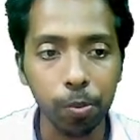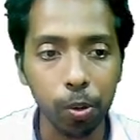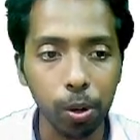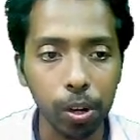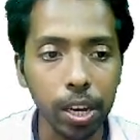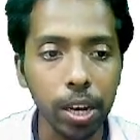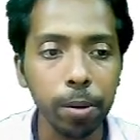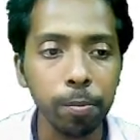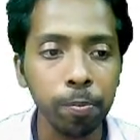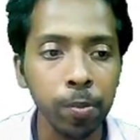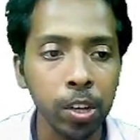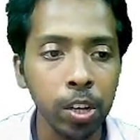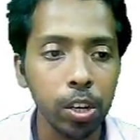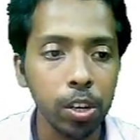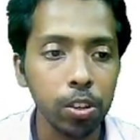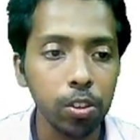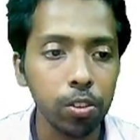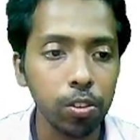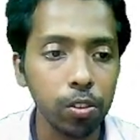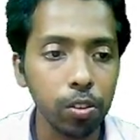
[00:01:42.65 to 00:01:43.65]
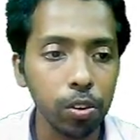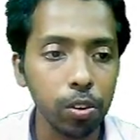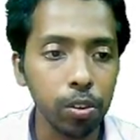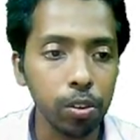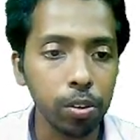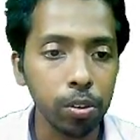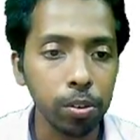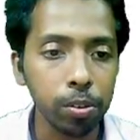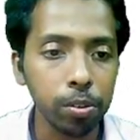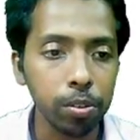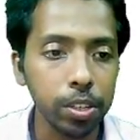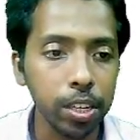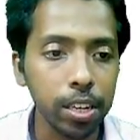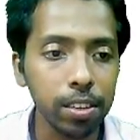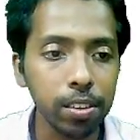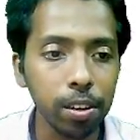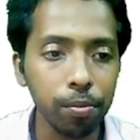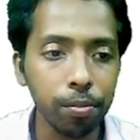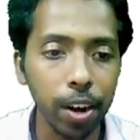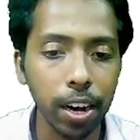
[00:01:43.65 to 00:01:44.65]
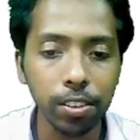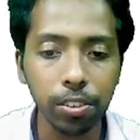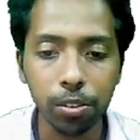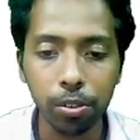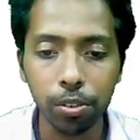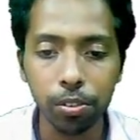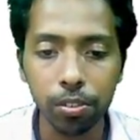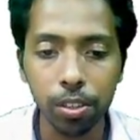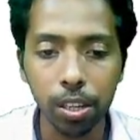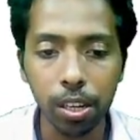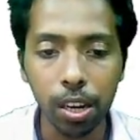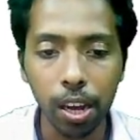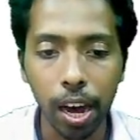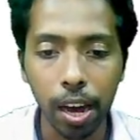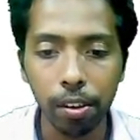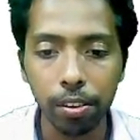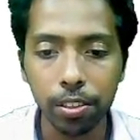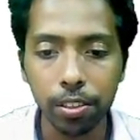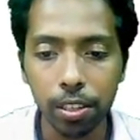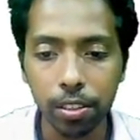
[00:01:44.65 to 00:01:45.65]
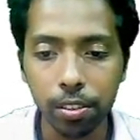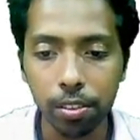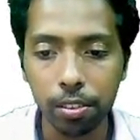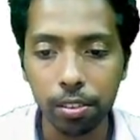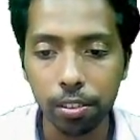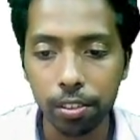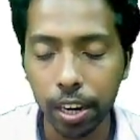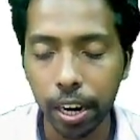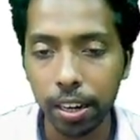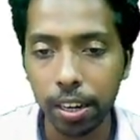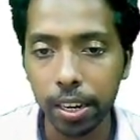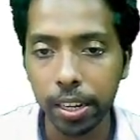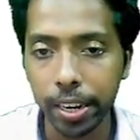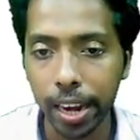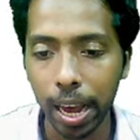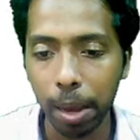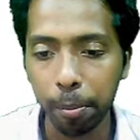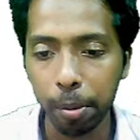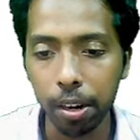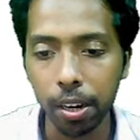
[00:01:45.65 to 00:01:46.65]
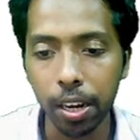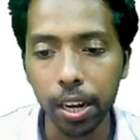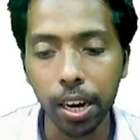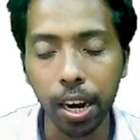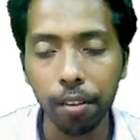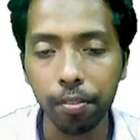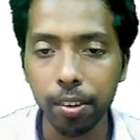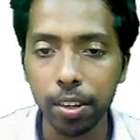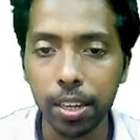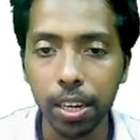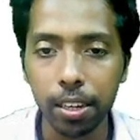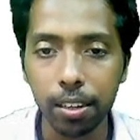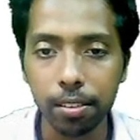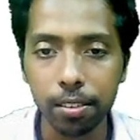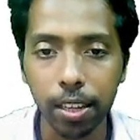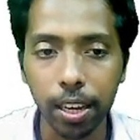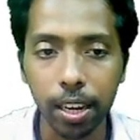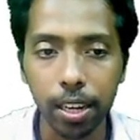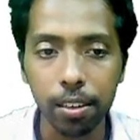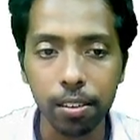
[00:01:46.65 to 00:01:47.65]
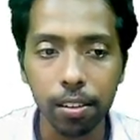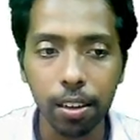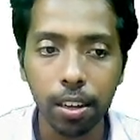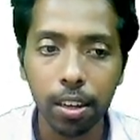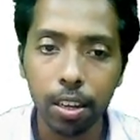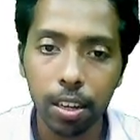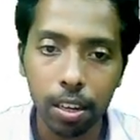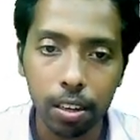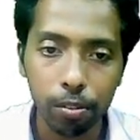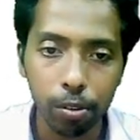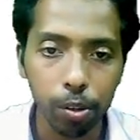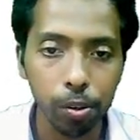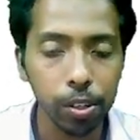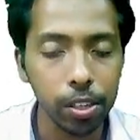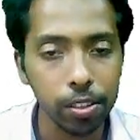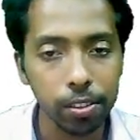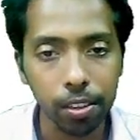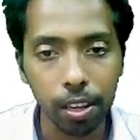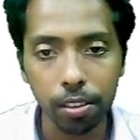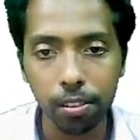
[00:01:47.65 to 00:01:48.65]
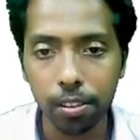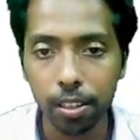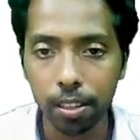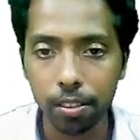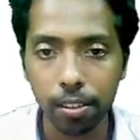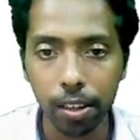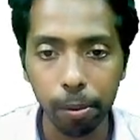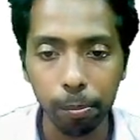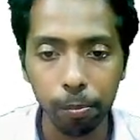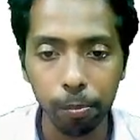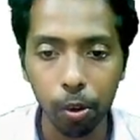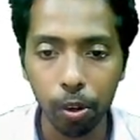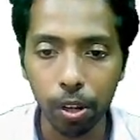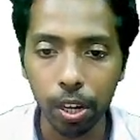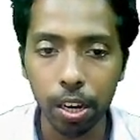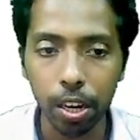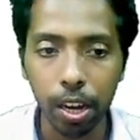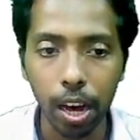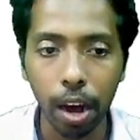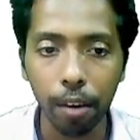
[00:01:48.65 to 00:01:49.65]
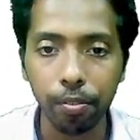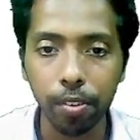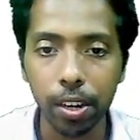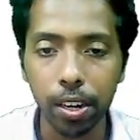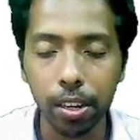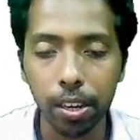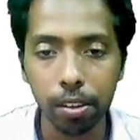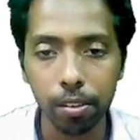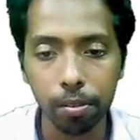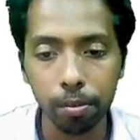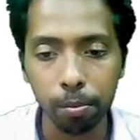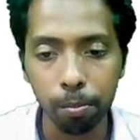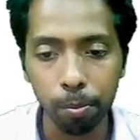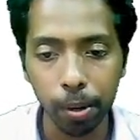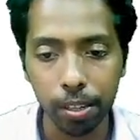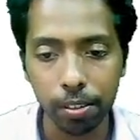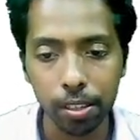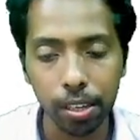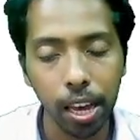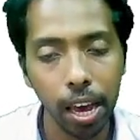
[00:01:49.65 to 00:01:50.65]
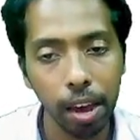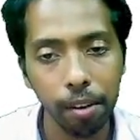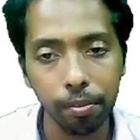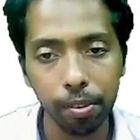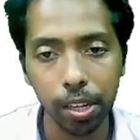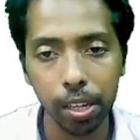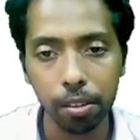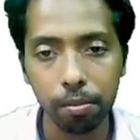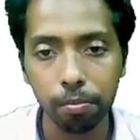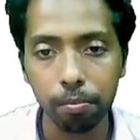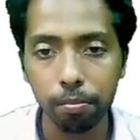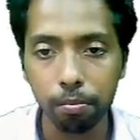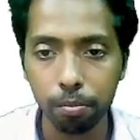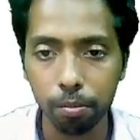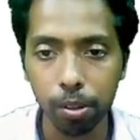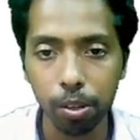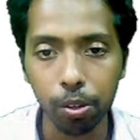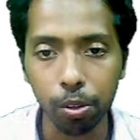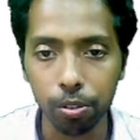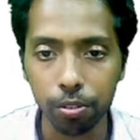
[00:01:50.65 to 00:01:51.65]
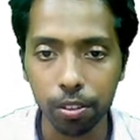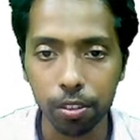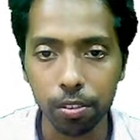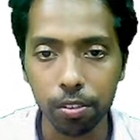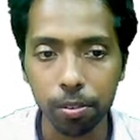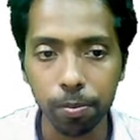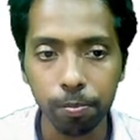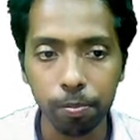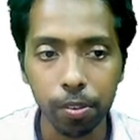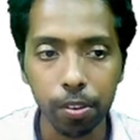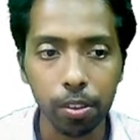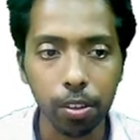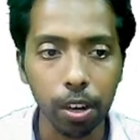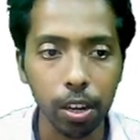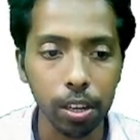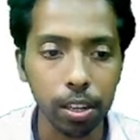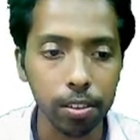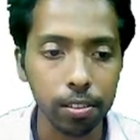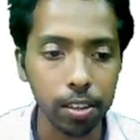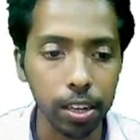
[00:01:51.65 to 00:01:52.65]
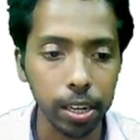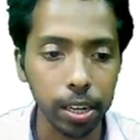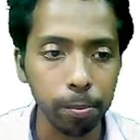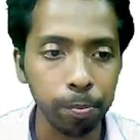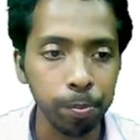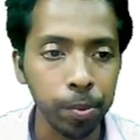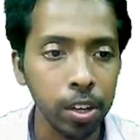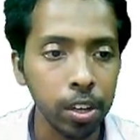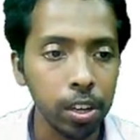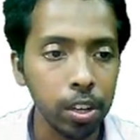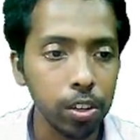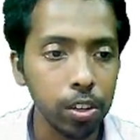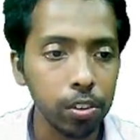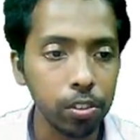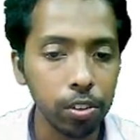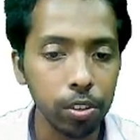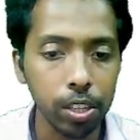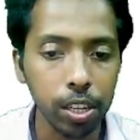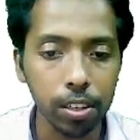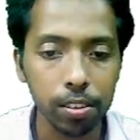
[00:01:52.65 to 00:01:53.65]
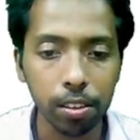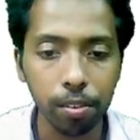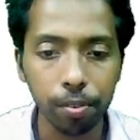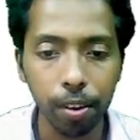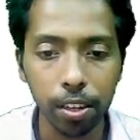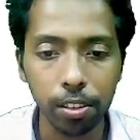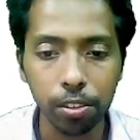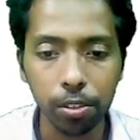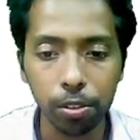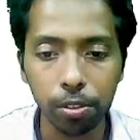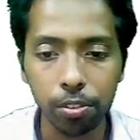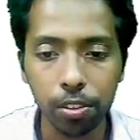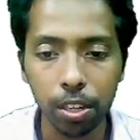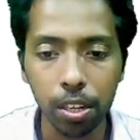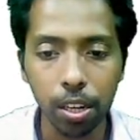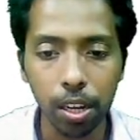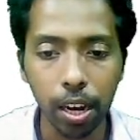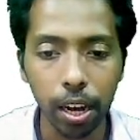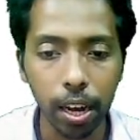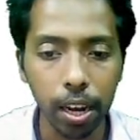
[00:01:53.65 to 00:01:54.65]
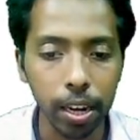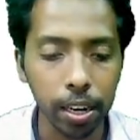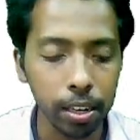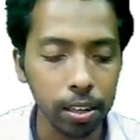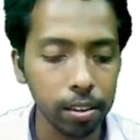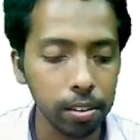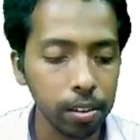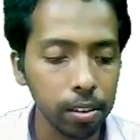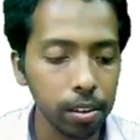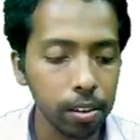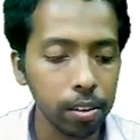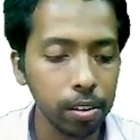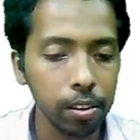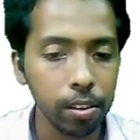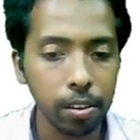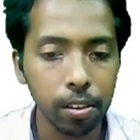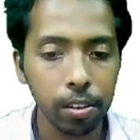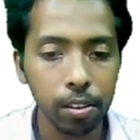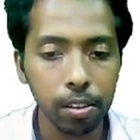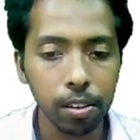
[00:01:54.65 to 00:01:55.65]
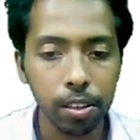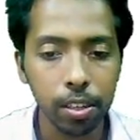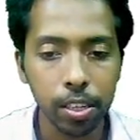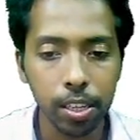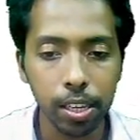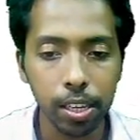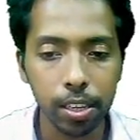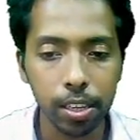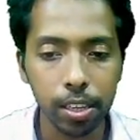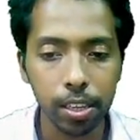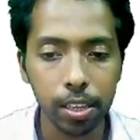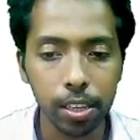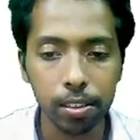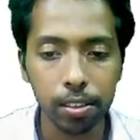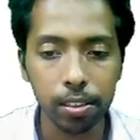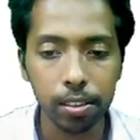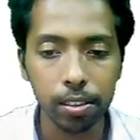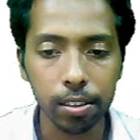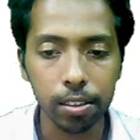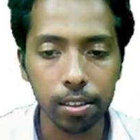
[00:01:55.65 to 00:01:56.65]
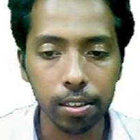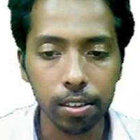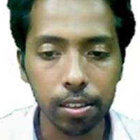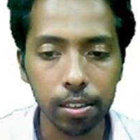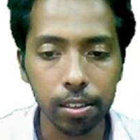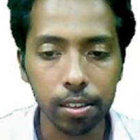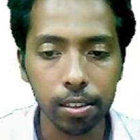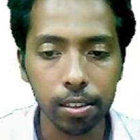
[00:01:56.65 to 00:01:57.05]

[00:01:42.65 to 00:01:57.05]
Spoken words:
Okay, so here's the first question. I'll just start the timer and after 30 seconds we will discuss the same. Okay, after passing every questions on the screen. So here's the first question and here's the timer for you.